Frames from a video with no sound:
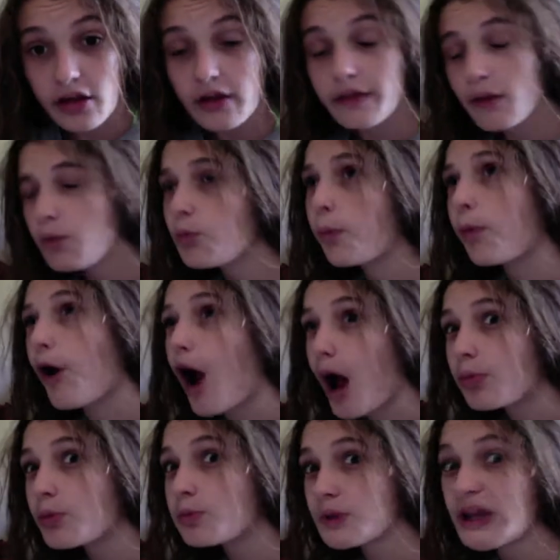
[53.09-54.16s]
That will
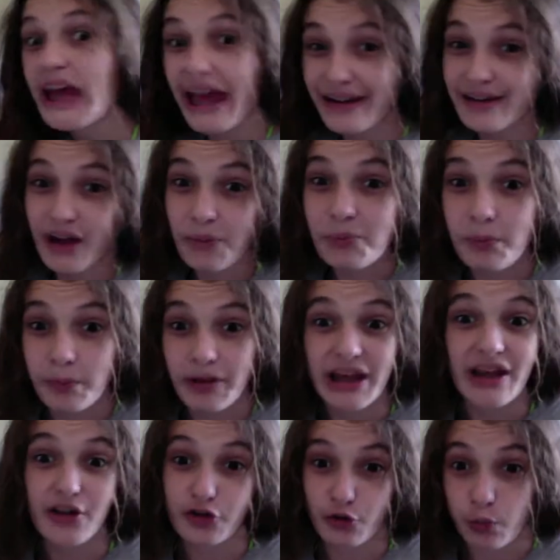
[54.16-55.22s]
probably end up
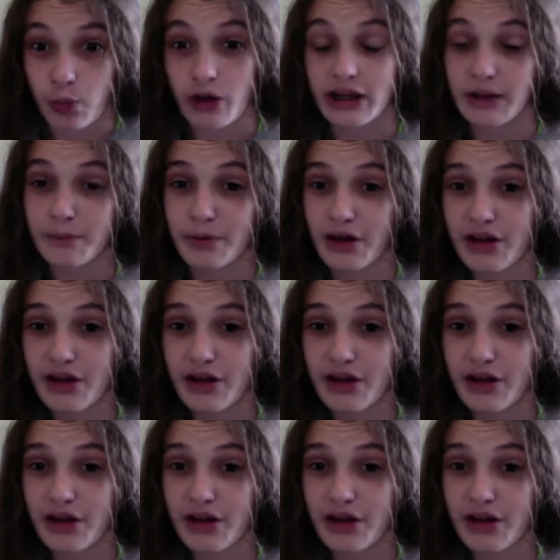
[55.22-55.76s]
being $20